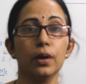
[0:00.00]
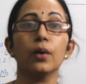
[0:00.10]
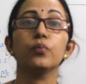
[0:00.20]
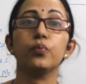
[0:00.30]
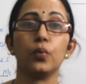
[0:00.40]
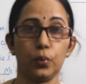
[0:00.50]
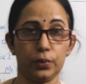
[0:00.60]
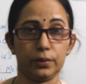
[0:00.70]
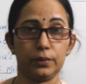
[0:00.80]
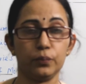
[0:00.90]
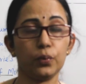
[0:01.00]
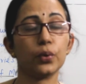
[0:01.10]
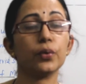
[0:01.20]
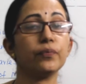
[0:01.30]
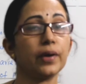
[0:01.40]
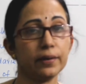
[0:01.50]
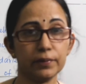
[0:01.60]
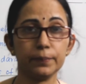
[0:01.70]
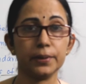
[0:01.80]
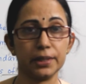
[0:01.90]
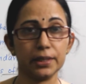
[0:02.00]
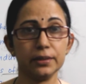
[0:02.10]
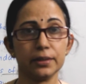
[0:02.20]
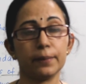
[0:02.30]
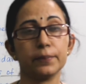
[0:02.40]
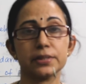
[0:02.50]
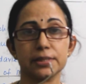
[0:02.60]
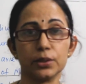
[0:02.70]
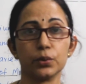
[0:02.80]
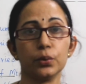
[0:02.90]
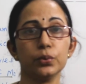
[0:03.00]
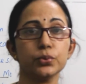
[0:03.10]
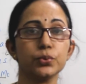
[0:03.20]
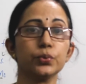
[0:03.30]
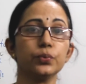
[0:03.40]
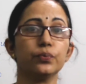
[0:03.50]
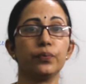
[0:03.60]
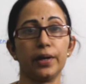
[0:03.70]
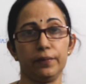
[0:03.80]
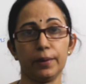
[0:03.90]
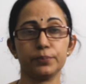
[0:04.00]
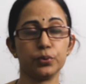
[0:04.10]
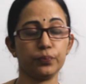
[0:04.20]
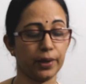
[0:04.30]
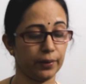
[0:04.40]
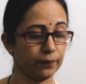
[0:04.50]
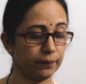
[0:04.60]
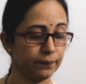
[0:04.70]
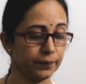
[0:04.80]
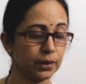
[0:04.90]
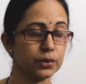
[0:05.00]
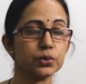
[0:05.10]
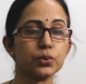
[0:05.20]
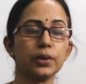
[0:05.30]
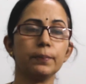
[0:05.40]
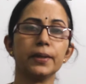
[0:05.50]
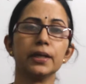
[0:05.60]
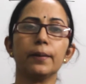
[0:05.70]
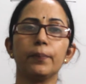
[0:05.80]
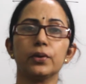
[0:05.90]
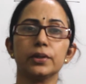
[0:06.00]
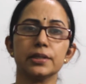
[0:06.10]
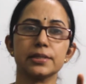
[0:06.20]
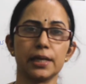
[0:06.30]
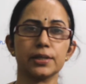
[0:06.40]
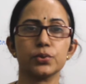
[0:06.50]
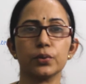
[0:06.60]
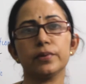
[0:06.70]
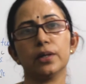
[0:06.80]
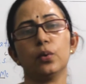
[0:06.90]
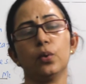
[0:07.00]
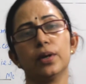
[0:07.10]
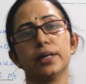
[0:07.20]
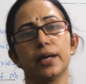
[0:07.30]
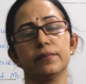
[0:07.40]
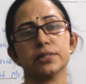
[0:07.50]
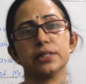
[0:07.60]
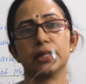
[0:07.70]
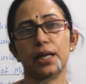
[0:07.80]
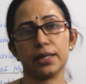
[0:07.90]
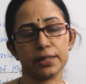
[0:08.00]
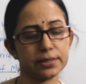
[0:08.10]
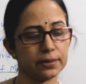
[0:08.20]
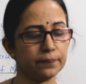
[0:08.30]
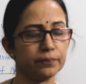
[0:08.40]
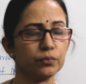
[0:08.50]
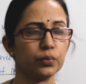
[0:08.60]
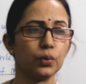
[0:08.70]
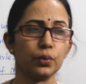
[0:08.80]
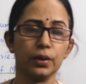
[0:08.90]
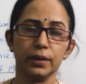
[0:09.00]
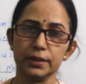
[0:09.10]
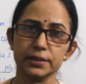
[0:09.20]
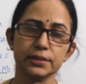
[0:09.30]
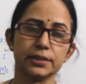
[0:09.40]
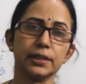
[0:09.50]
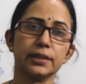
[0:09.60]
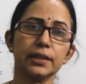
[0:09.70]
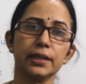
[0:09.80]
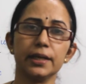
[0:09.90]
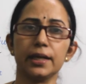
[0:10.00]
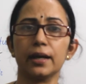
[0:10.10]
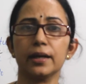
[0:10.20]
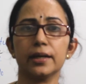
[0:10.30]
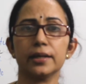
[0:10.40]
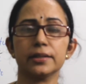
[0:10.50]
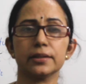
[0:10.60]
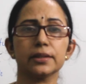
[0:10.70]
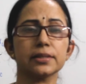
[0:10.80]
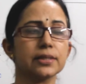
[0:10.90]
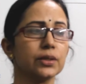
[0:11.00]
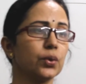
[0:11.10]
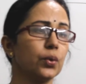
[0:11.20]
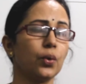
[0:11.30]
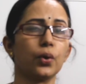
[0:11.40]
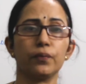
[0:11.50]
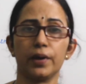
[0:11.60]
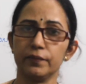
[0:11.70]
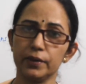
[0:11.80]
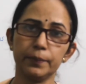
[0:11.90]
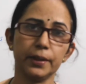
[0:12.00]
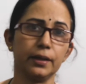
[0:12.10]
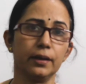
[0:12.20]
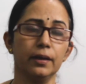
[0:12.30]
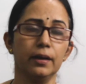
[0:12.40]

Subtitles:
4. 4 or 5 will be there. Number 0 to 5, up to 5. So depending upon the size of the oral cavity, take it. For children and young adult, the 0 or 1 will be